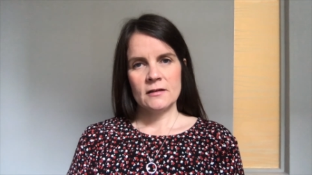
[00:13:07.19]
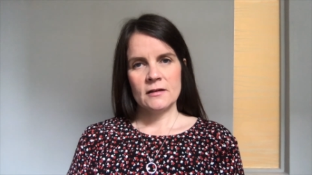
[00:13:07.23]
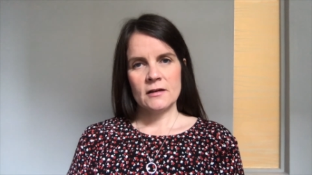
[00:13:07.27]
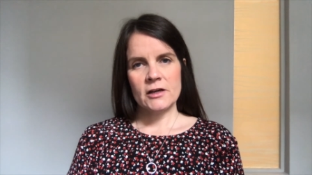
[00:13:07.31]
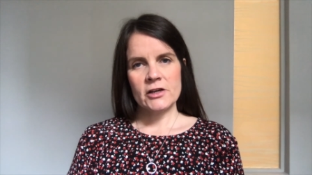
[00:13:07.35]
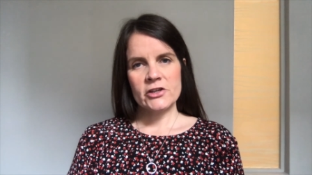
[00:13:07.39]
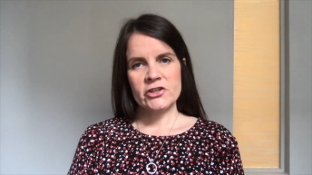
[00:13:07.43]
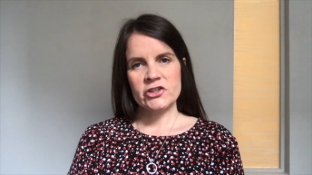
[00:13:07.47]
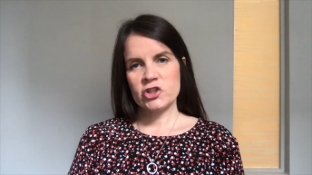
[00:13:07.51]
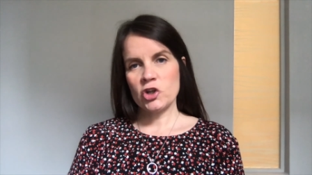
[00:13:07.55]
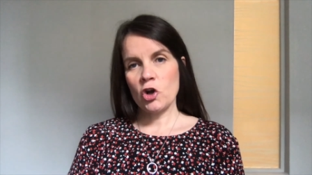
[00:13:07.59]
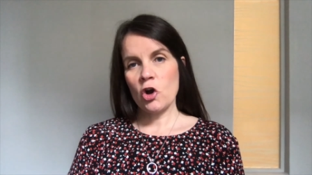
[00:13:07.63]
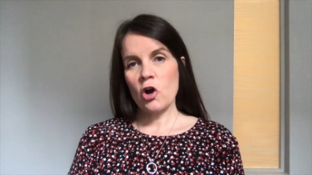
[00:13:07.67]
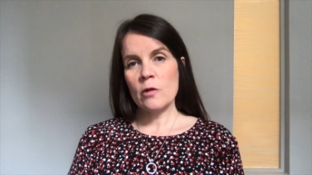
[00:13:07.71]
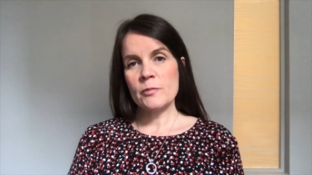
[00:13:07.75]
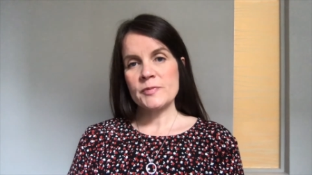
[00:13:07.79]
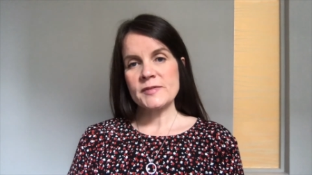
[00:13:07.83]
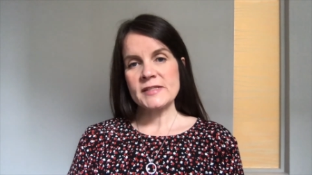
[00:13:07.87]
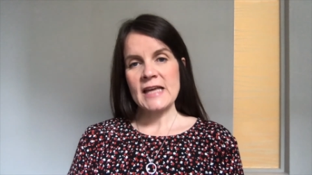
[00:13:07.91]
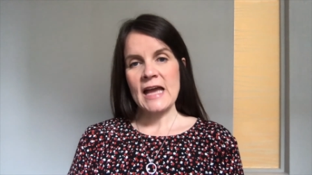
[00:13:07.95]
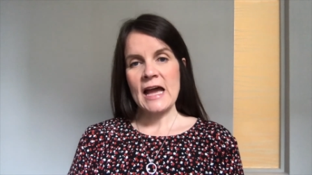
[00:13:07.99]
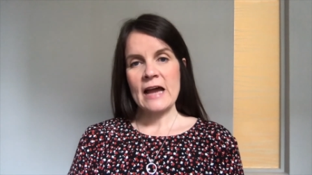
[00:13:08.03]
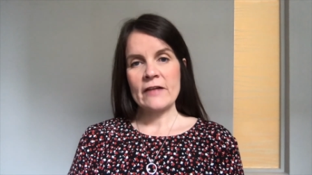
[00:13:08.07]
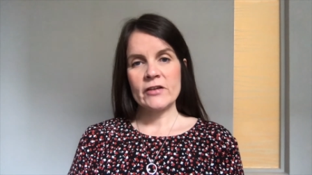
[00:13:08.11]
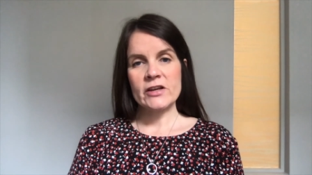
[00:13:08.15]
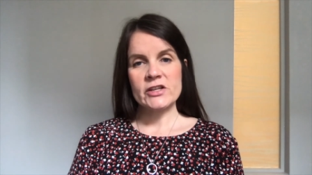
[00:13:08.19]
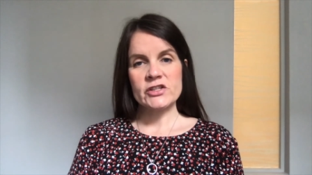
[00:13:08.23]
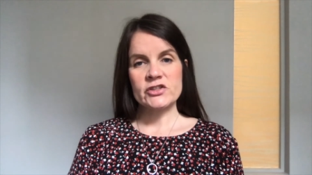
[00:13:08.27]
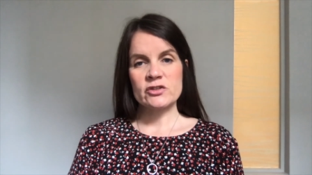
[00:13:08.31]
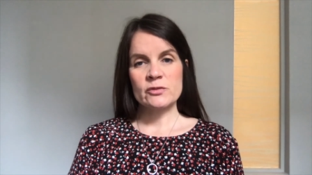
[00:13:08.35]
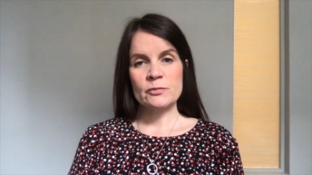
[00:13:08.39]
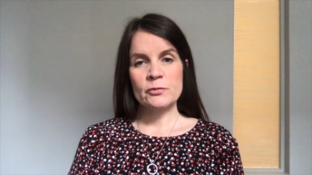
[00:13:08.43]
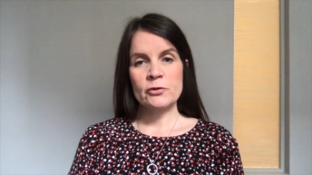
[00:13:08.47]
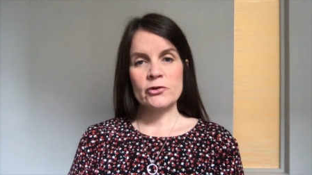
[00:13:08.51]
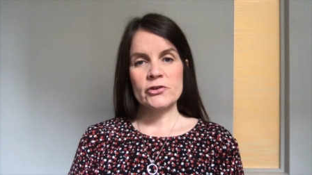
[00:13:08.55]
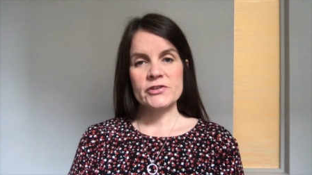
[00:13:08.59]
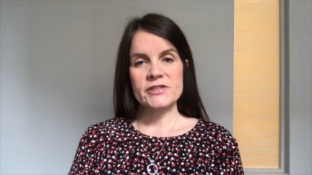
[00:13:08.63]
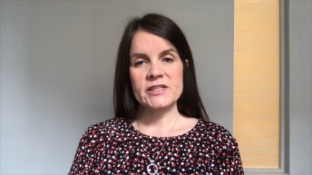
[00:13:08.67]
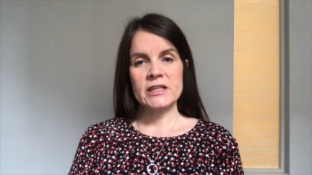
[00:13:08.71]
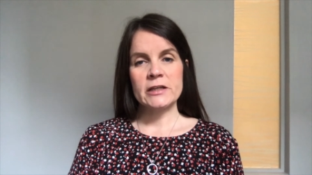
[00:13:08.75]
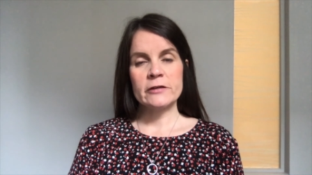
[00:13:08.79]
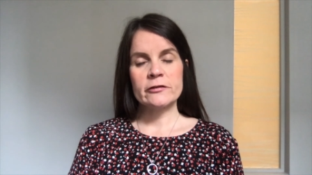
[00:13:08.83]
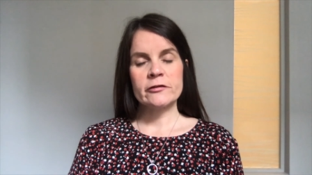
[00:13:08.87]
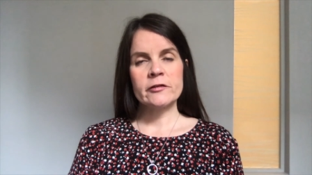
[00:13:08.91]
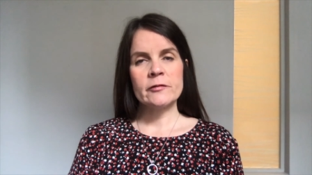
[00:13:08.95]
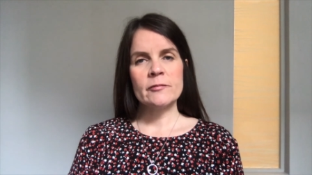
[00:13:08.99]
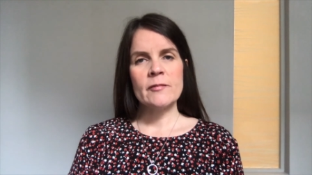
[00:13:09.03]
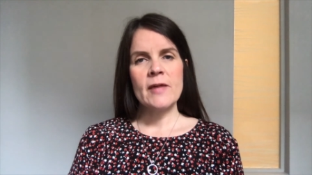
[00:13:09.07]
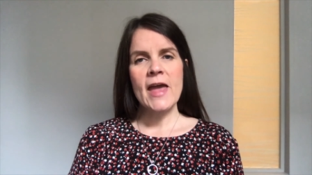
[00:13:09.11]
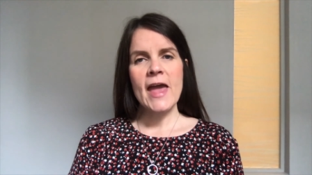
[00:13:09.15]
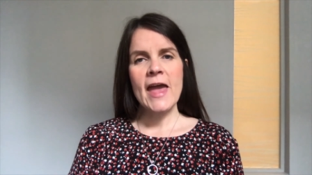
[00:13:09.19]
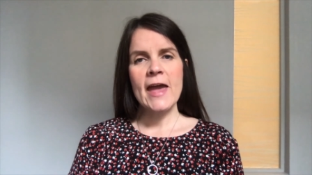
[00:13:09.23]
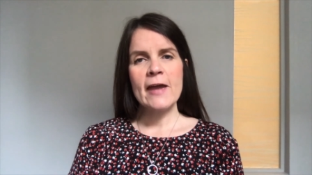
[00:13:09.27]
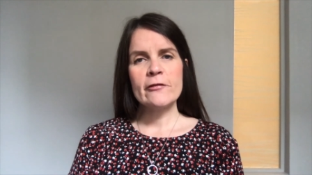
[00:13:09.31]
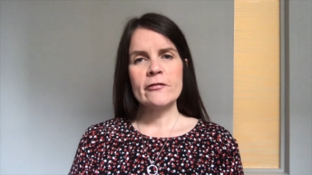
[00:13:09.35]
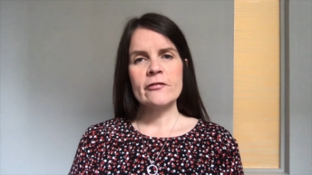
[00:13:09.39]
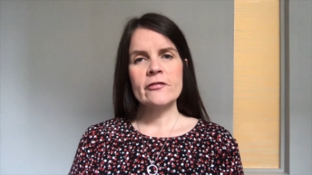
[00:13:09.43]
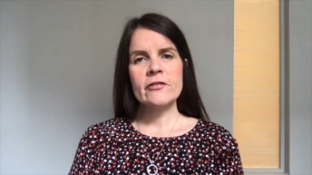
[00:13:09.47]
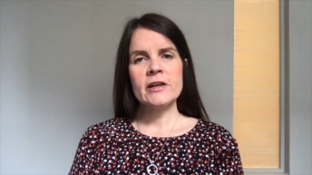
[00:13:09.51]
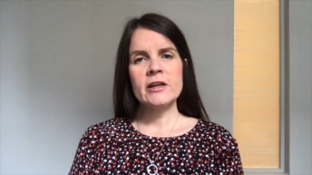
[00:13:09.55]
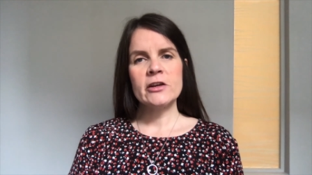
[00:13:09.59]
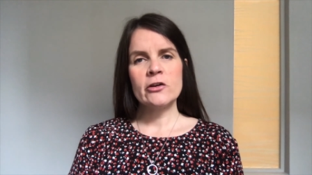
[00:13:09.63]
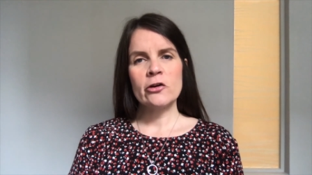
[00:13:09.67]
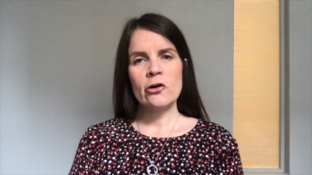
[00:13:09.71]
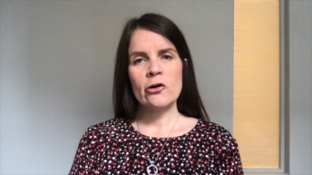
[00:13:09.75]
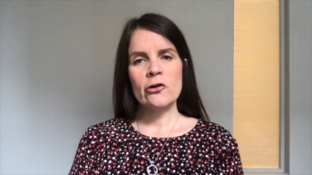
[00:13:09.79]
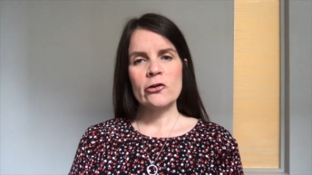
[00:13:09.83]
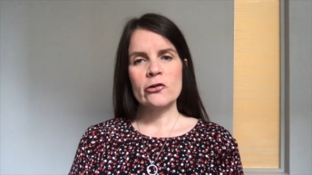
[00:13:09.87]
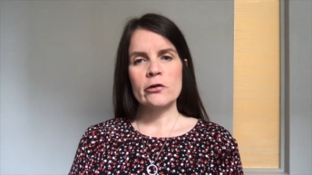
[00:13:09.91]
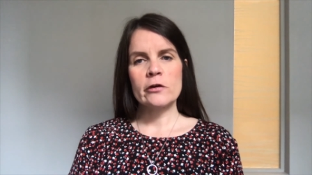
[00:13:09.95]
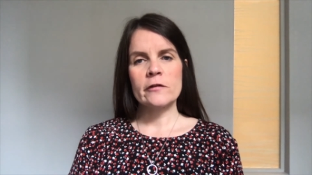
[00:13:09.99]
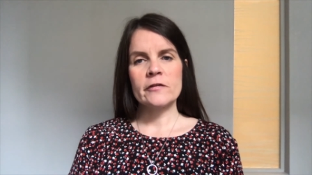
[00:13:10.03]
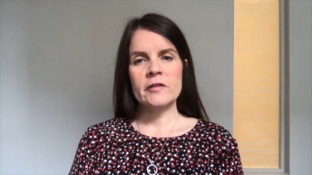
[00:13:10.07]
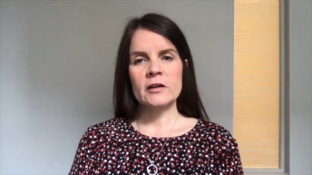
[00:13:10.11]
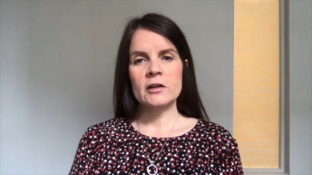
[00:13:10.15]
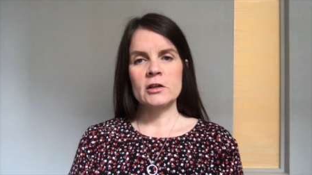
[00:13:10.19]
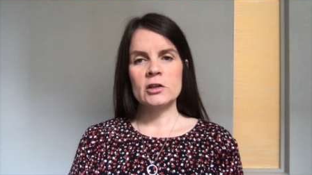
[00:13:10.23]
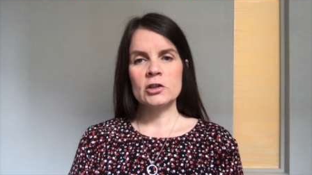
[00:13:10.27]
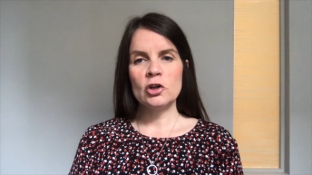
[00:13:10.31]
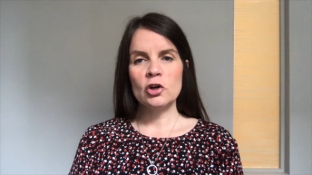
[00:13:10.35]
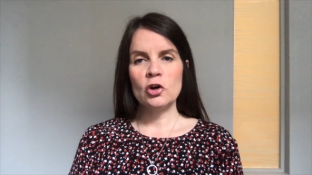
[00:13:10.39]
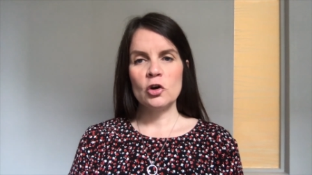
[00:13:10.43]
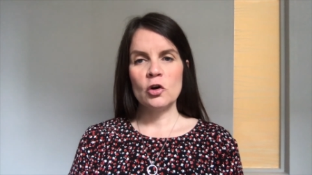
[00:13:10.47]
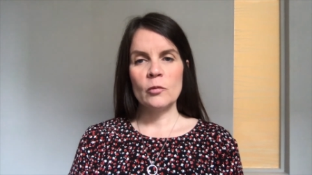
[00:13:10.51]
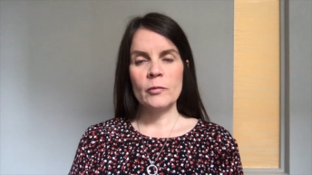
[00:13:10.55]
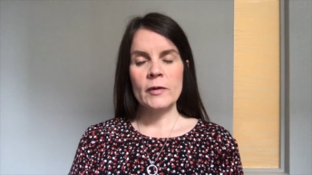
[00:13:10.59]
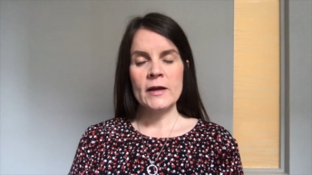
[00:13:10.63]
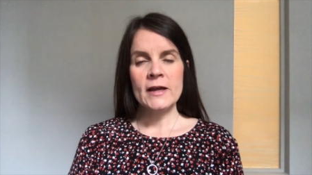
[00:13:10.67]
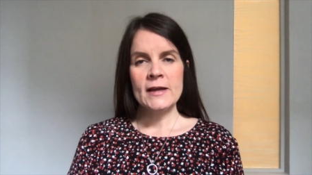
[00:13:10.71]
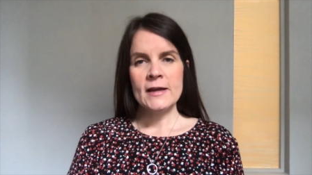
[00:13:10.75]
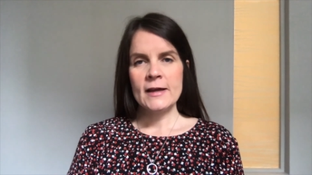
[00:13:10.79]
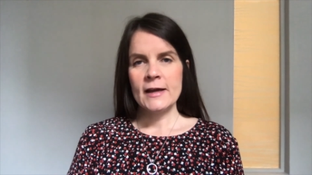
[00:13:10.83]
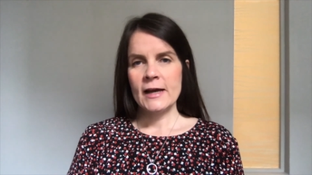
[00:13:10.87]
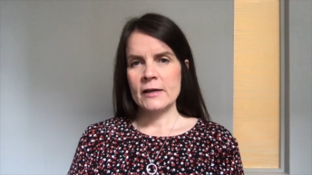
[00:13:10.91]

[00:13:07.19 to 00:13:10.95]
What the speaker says: Our jobs have us reporting from every corner of the globe